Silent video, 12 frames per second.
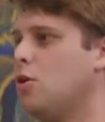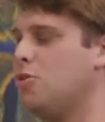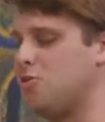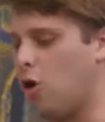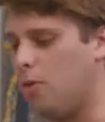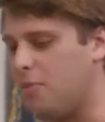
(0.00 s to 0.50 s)

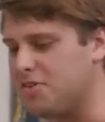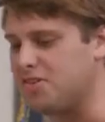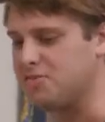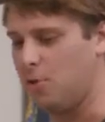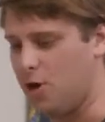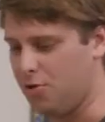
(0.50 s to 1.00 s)
So our
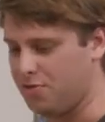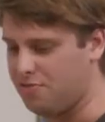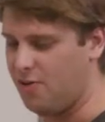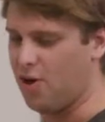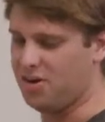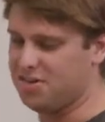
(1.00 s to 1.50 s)
business model
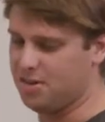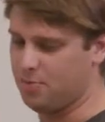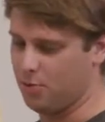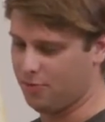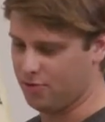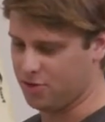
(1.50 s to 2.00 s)
is very
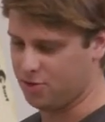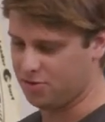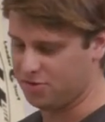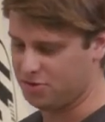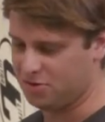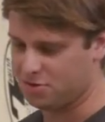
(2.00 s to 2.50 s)
simple for
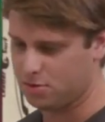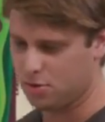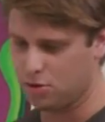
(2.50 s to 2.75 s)
users.